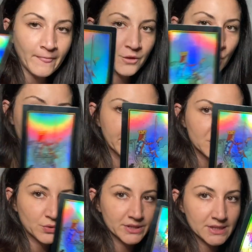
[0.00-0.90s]
The Queen of
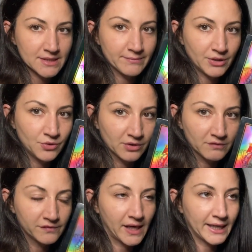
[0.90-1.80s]
Swords is somebody who could
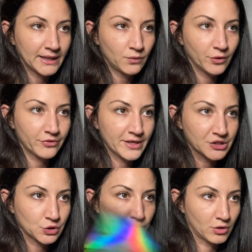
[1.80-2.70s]
find where things
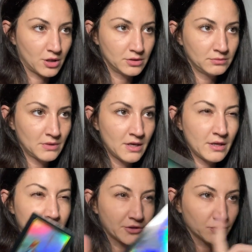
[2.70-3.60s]
are wrong,
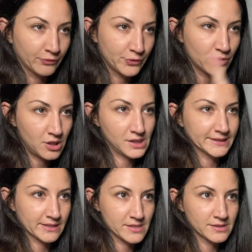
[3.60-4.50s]
like the root
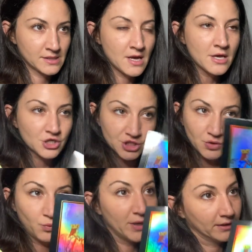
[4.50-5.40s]
causes. She
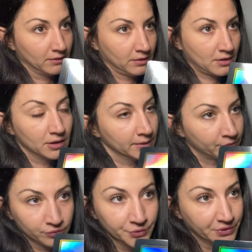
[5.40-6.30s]
will
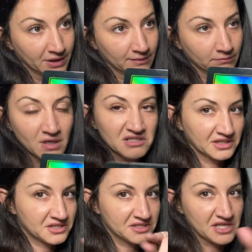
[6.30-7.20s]
uproot them,
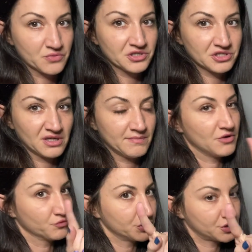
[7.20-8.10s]
extinguish them,
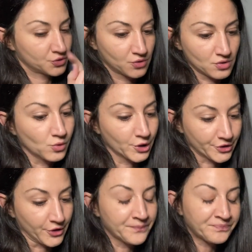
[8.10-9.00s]
and restore
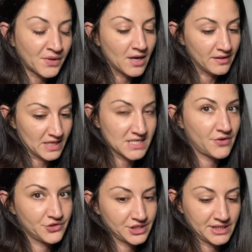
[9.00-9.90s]
order. And that's how
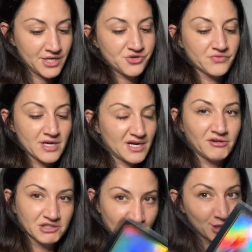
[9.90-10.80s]
they're seeing you right now.
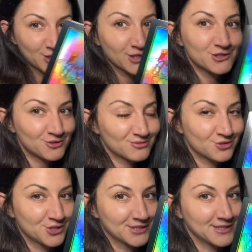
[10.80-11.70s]
It's it's it's
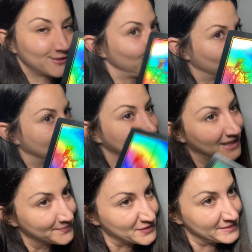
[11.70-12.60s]
she's like a little
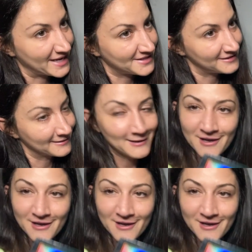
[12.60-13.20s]
uncompromising.